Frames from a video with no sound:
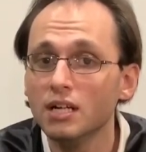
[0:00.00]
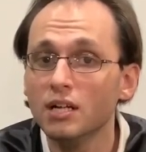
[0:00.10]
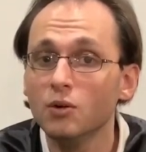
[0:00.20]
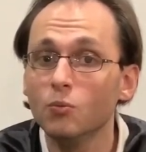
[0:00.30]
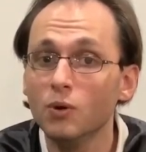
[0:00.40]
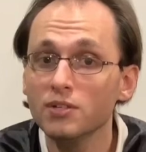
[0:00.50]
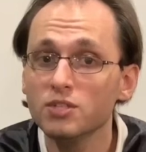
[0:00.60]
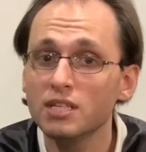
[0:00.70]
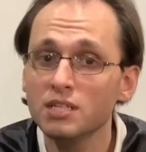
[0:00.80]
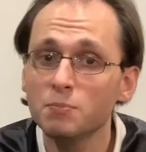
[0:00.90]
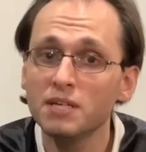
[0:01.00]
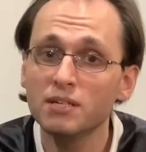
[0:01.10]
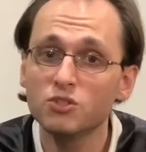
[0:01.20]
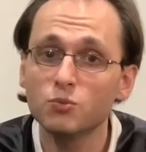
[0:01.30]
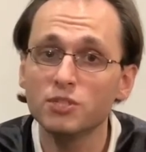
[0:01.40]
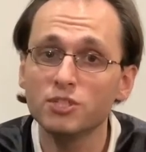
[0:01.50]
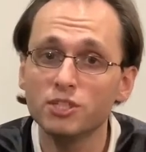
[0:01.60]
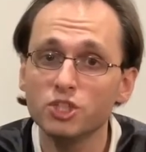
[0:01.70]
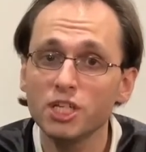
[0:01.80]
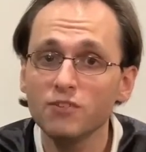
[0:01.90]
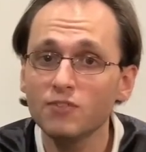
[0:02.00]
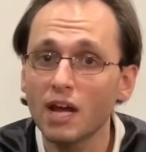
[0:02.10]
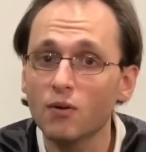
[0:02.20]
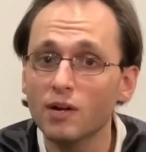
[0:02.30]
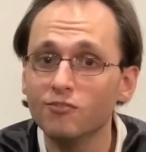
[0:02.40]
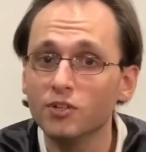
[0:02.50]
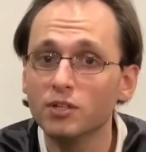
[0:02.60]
Once independence was achieved, however,